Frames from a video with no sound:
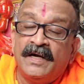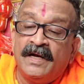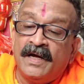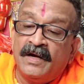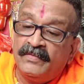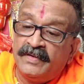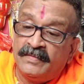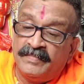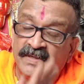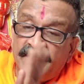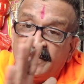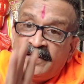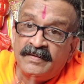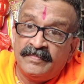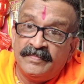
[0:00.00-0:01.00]
And now it
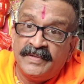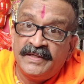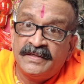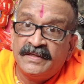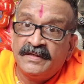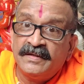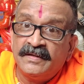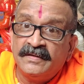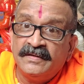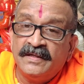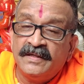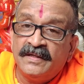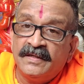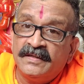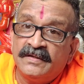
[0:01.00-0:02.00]
beat
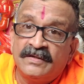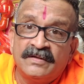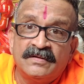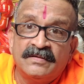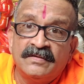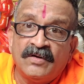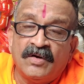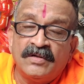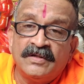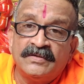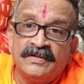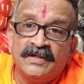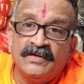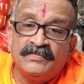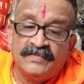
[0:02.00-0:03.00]
all
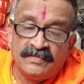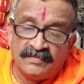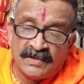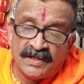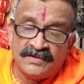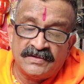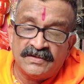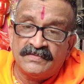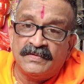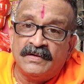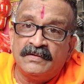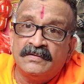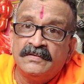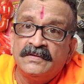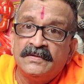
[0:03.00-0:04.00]
three of them thrashed this
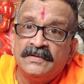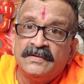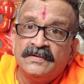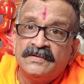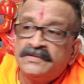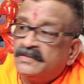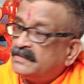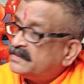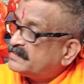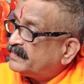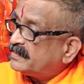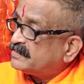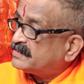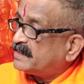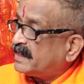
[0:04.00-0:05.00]
fellow. So this
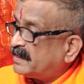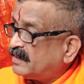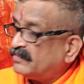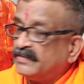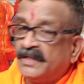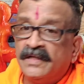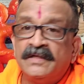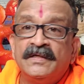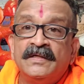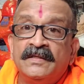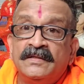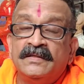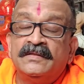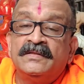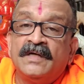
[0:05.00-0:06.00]
fellow sat down there.
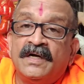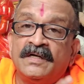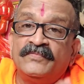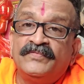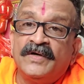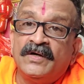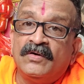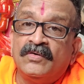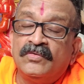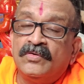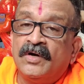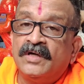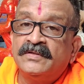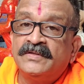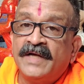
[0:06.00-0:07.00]
The third fellow
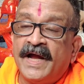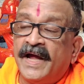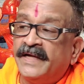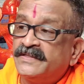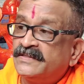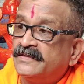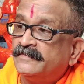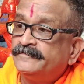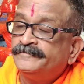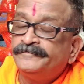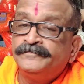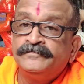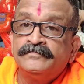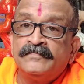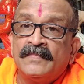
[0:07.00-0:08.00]
who got thrashed,
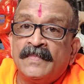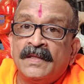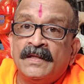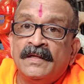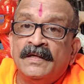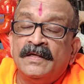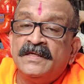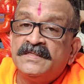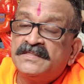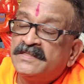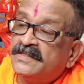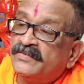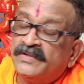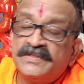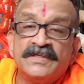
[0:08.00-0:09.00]
his
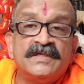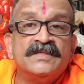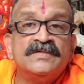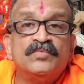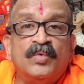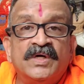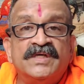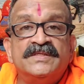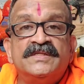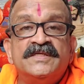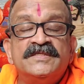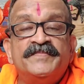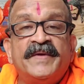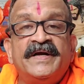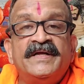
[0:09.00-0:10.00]
situation is worse.
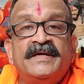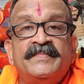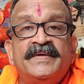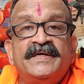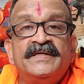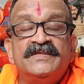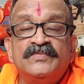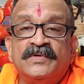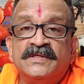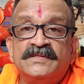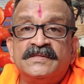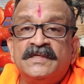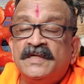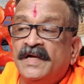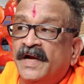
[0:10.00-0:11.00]
His predicament is
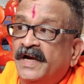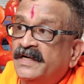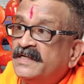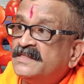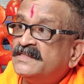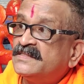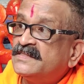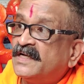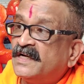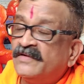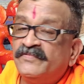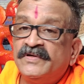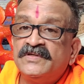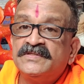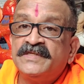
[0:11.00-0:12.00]
worse. At least the
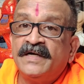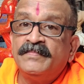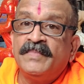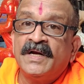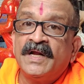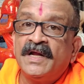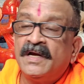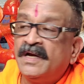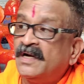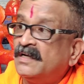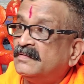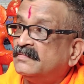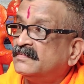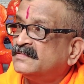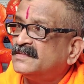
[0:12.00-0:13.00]
second fellow said
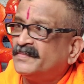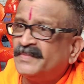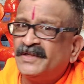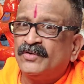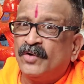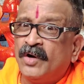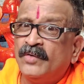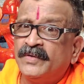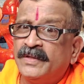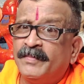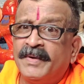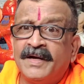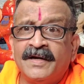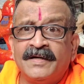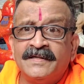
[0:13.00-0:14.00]
banana, and something is wrong with
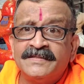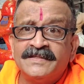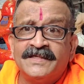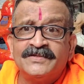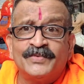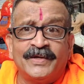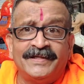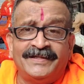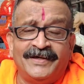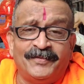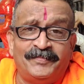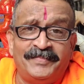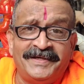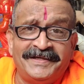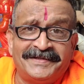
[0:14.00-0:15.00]
the bananas. That's why they
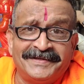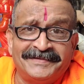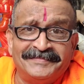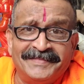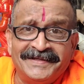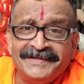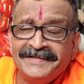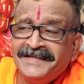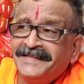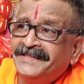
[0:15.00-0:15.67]
have beaten me.